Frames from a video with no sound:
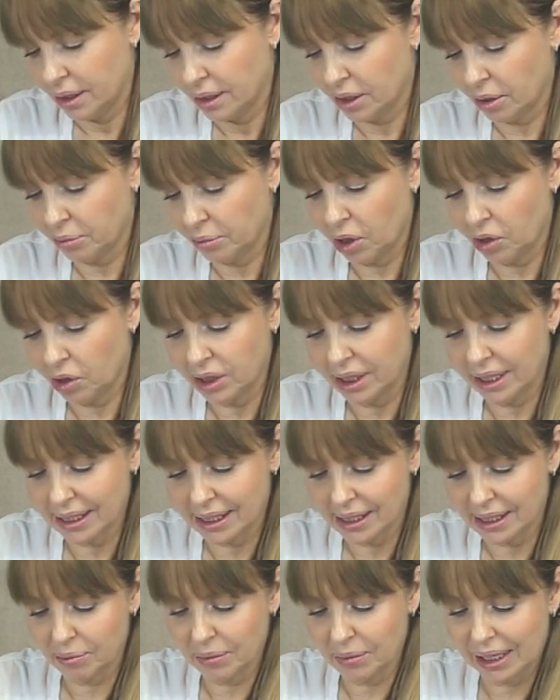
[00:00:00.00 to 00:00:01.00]
So I'm going to get
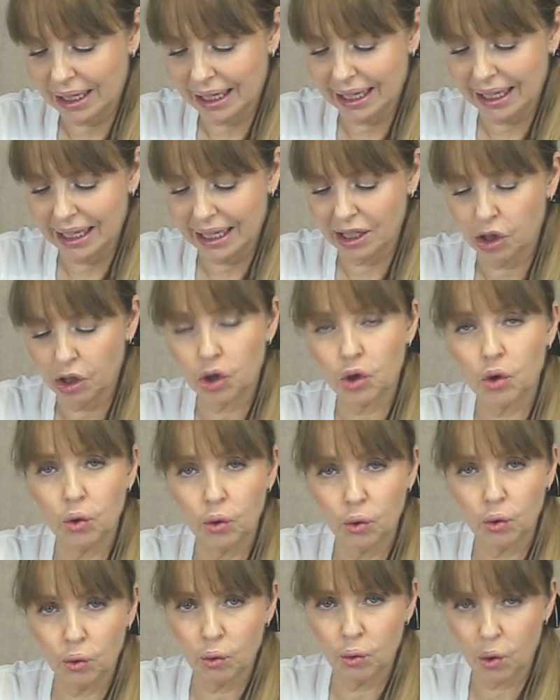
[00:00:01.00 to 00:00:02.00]
some clean,
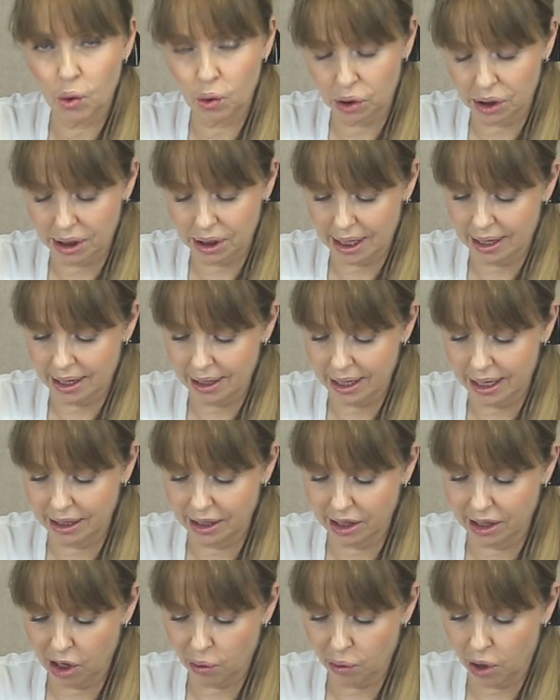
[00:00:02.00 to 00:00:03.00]
cool water
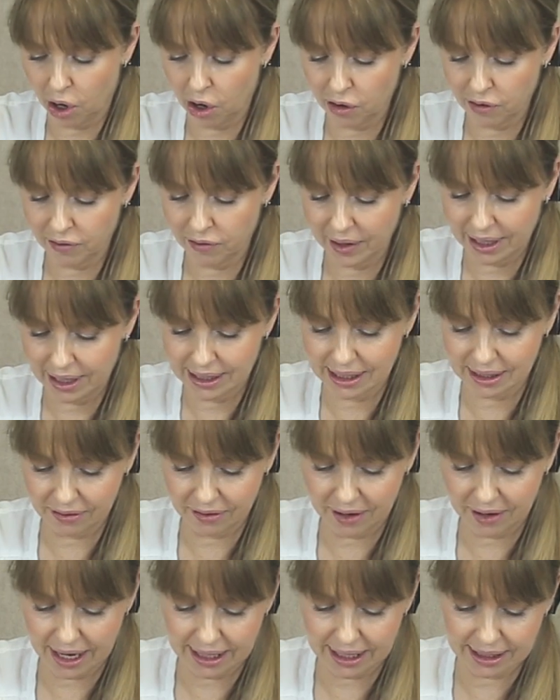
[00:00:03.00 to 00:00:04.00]
and go over his
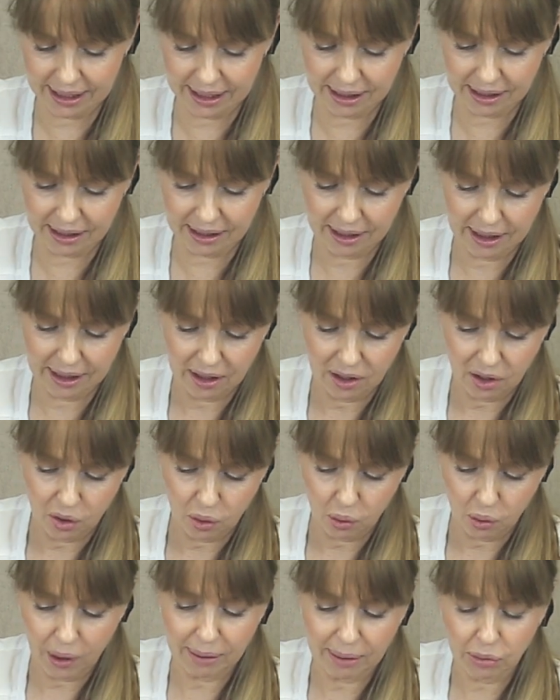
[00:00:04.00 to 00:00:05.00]
face
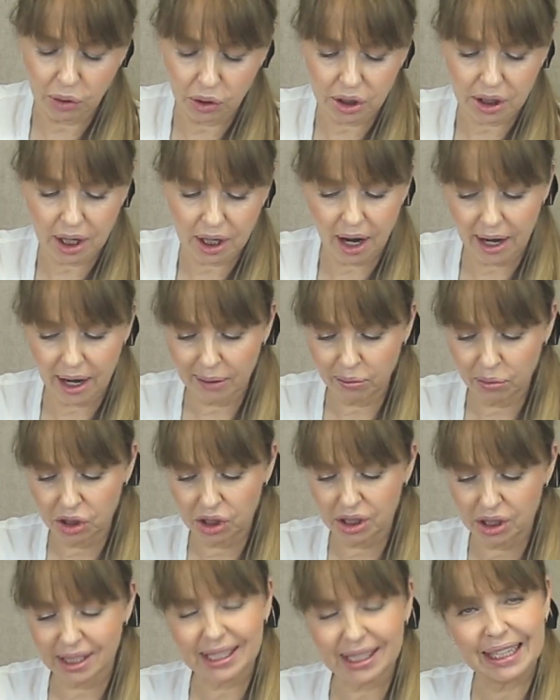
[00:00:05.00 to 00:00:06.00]
one more time with
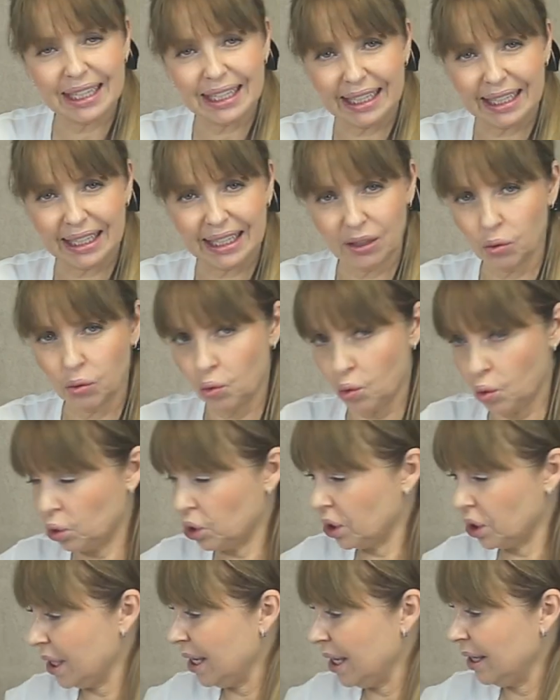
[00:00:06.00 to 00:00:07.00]
just clean
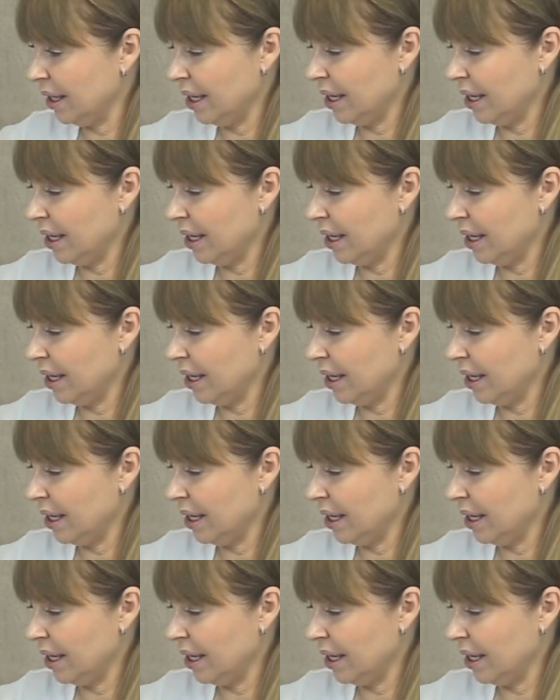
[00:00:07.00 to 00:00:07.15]
water